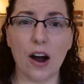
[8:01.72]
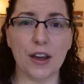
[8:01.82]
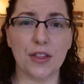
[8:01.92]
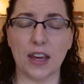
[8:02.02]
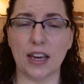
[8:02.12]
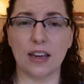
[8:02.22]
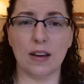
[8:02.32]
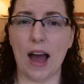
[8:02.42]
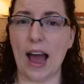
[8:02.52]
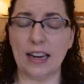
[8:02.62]
I think
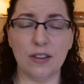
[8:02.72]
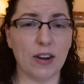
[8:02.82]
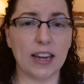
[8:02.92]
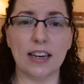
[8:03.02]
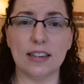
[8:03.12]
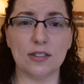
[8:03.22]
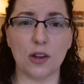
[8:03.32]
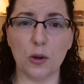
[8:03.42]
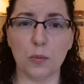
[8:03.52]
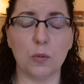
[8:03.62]
any regular
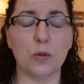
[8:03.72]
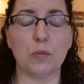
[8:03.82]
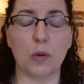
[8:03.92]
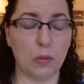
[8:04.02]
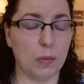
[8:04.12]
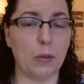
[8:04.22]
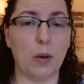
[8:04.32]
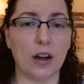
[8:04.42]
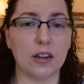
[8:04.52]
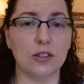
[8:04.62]
soap would probably
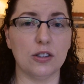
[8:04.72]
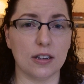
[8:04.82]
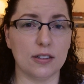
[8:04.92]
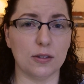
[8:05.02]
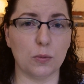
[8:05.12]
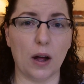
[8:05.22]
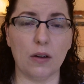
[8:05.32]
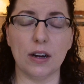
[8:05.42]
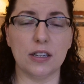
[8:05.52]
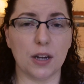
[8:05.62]
work just as
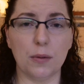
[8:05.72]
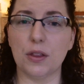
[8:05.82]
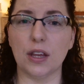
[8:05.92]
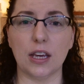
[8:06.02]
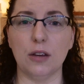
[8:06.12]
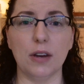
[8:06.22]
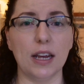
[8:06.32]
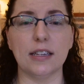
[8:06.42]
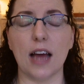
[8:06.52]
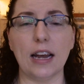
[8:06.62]
well. I don't think you
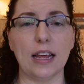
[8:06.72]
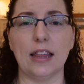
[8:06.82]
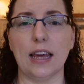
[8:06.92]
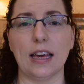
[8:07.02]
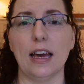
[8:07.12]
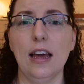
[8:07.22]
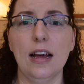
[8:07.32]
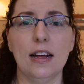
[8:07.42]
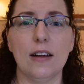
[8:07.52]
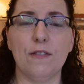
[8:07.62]
need anything
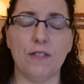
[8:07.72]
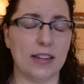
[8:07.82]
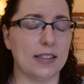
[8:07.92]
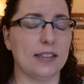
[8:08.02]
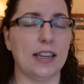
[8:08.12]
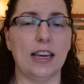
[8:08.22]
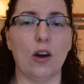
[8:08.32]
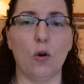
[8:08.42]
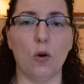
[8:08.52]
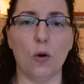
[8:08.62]
fancy
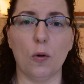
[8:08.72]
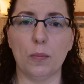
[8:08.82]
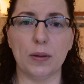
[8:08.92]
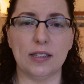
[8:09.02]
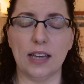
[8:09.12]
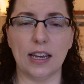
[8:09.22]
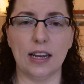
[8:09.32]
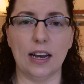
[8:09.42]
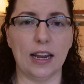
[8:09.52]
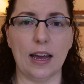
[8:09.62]
or
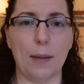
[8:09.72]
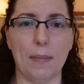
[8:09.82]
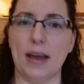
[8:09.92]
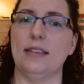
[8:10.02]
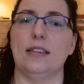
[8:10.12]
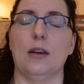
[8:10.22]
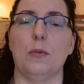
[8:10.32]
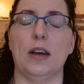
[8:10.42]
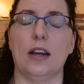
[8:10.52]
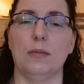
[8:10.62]
particularly amazing
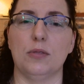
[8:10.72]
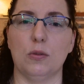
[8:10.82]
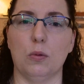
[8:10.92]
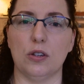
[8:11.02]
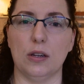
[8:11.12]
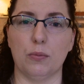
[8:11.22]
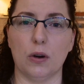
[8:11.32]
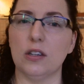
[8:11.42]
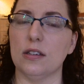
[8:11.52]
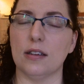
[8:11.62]
when it comes to washing
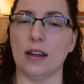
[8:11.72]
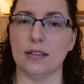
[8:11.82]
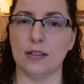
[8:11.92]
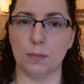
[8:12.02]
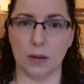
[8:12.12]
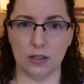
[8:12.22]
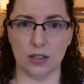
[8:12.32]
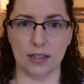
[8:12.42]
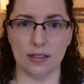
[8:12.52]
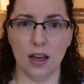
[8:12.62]
brushes and
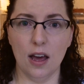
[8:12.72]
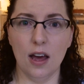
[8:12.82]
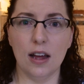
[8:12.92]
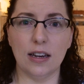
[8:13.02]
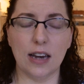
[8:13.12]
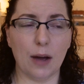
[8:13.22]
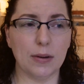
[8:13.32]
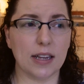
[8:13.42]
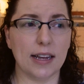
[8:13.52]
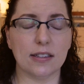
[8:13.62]
sponges.
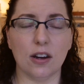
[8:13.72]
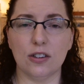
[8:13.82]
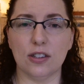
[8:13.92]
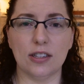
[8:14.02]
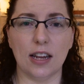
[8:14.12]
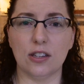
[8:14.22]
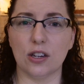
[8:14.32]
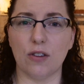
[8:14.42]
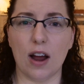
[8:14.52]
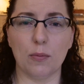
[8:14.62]
Nowadays I just tend to
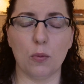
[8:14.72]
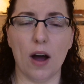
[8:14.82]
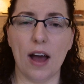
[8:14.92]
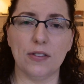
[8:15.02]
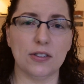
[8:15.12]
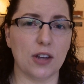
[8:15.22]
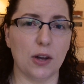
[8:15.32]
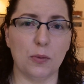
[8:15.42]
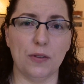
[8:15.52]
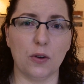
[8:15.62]
grab whatever
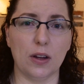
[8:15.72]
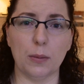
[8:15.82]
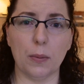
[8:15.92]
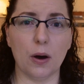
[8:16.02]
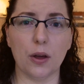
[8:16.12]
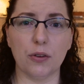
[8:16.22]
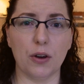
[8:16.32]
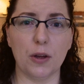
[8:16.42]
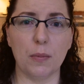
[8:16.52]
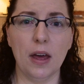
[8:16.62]
soap we've got in the
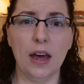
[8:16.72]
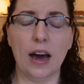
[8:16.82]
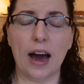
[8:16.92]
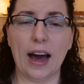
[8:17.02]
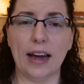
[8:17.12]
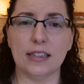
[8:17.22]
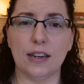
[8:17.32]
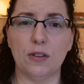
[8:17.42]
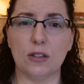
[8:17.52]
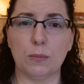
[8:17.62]
bathroom and
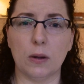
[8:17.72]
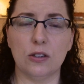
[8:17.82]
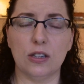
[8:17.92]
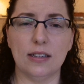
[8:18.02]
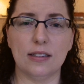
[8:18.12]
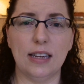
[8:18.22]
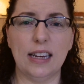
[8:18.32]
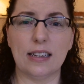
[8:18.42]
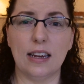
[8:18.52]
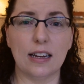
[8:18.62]
if the sponges
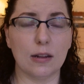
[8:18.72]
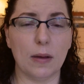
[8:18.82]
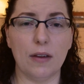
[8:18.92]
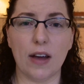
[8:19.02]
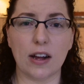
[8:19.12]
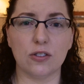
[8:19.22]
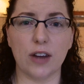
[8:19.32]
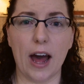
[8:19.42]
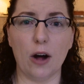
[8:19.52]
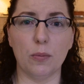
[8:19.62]
need a little bit of extra
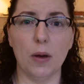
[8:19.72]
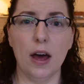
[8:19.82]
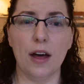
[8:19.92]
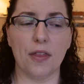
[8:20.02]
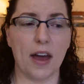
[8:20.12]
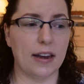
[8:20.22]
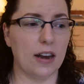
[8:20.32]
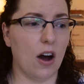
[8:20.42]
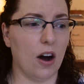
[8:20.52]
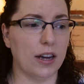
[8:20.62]
help then
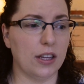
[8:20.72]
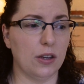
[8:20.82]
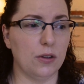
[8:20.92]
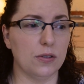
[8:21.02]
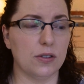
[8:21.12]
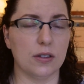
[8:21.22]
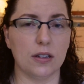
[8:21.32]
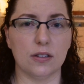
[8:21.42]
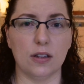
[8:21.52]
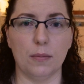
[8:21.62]
I use
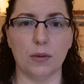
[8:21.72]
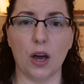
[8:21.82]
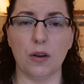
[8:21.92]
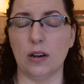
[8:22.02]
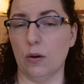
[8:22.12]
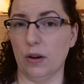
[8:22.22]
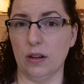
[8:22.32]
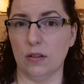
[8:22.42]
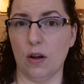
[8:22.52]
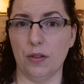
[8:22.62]
some coconut
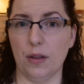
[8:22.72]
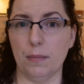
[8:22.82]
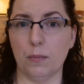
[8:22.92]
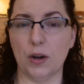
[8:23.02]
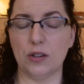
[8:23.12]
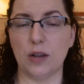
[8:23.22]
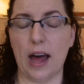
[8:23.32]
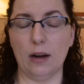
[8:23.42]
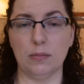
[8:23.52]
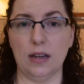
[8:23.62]
oil on them which
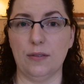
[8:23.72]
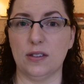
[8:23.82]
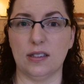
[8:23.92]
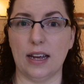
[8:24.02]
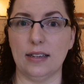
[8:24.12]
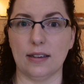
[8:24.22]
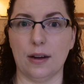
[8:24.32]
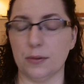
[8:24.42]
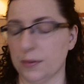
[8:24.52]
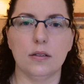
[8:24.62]
helps lift stains out.